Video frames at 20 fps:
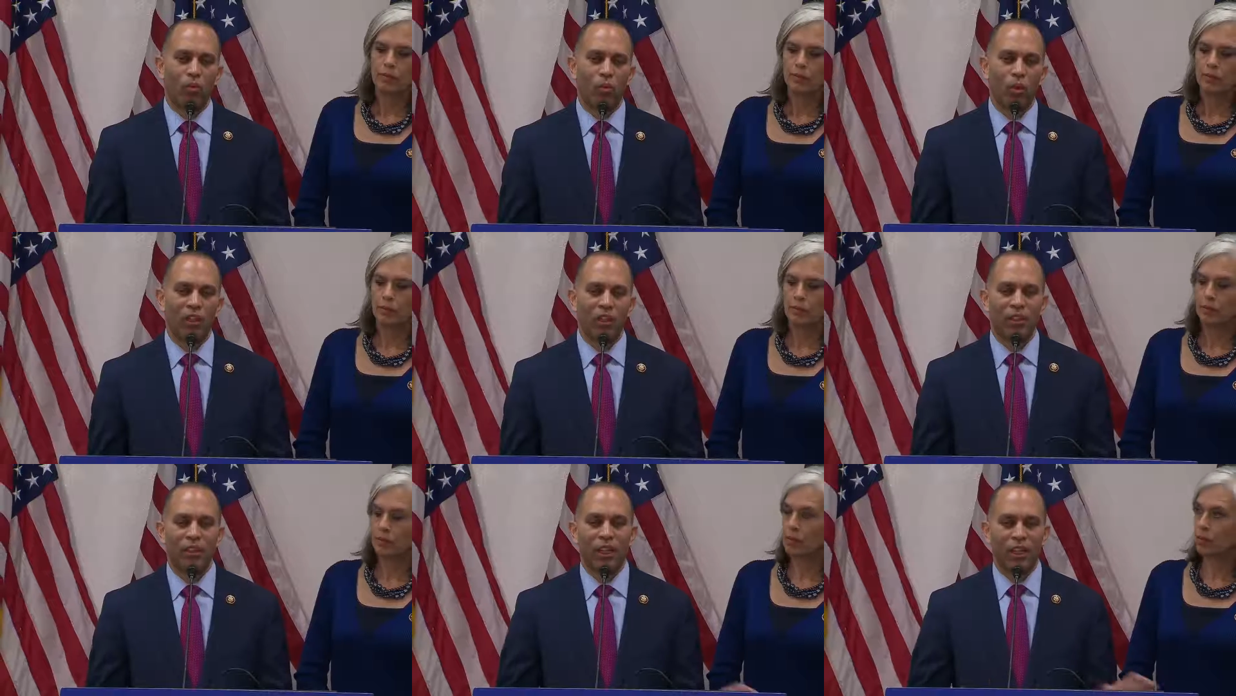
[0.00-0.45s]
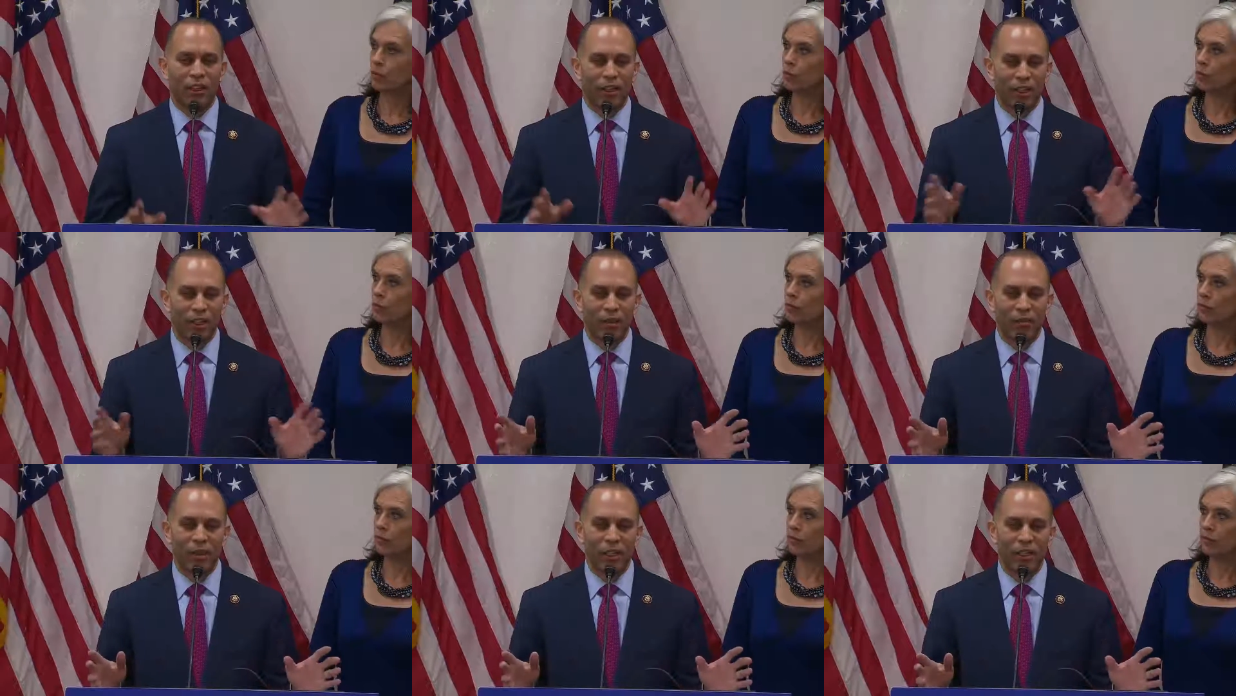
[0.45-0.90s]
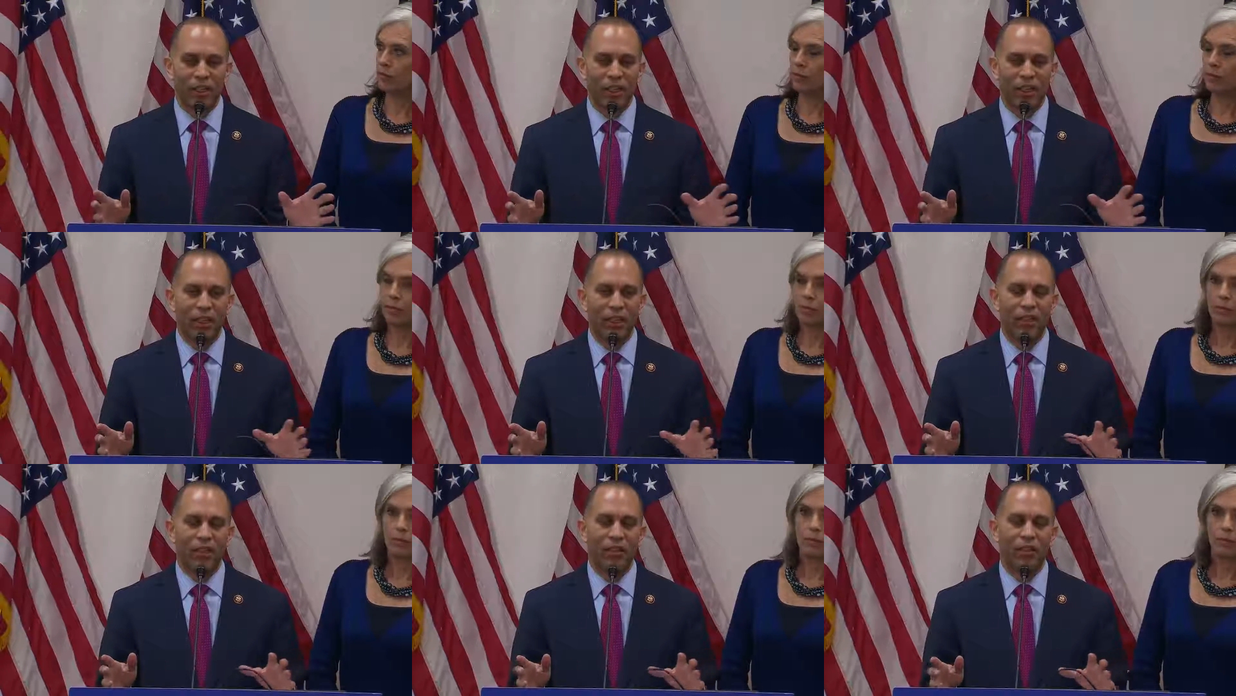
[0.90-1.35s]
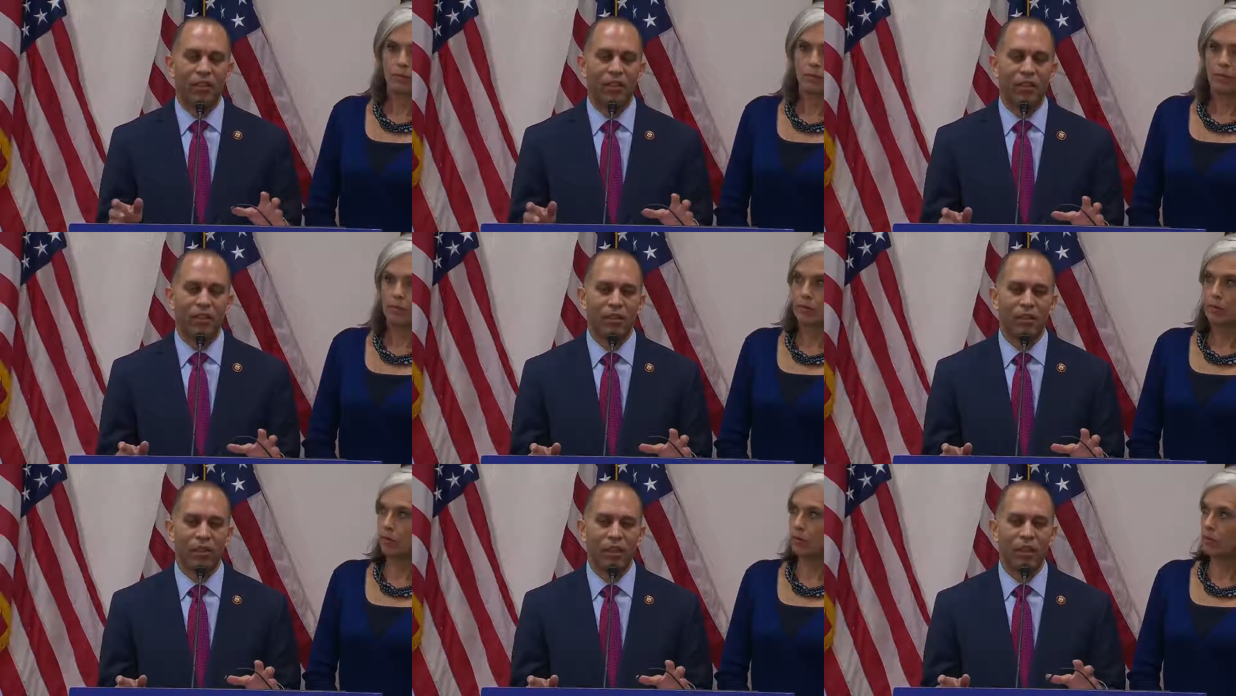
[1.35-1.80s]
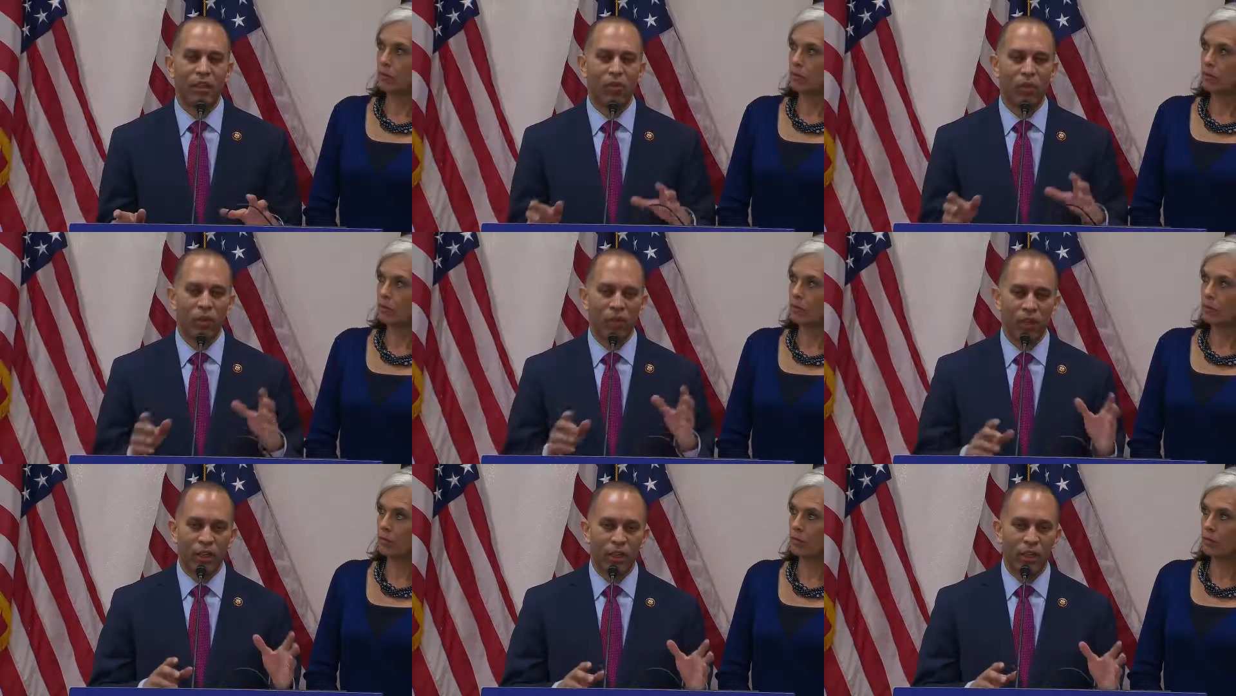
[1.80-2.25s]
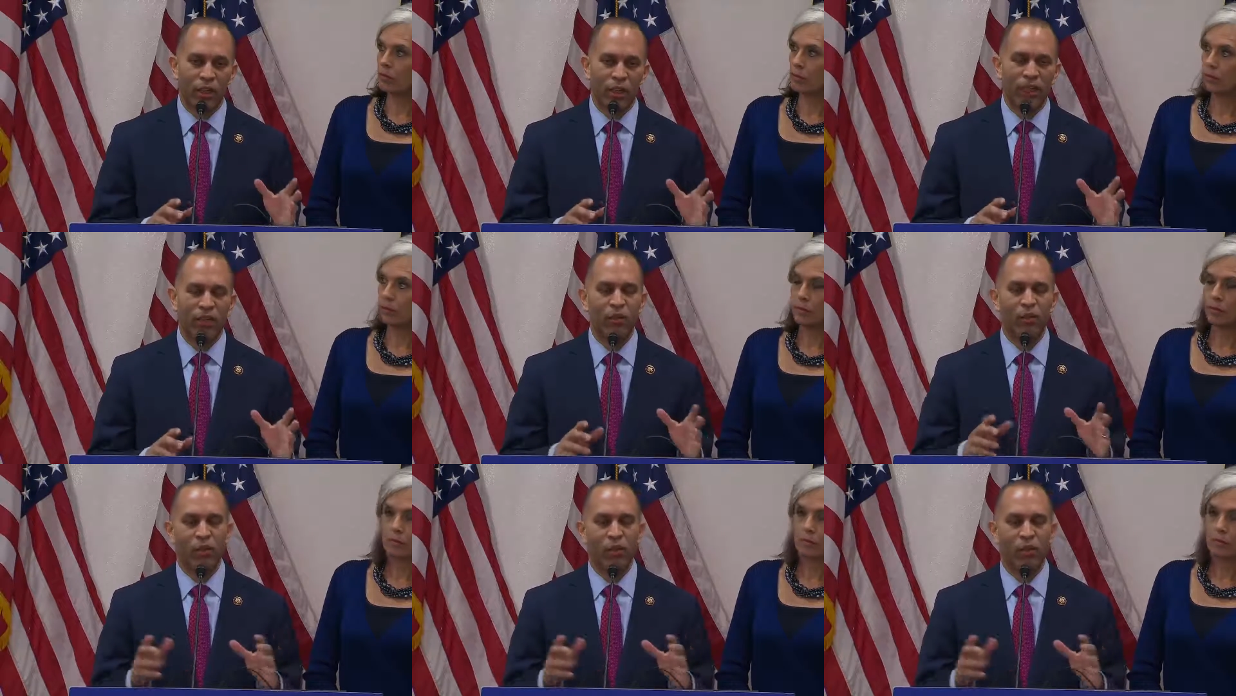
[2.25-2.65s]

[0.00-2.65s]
Speaker 1: Well, it's not clear to me that he will or he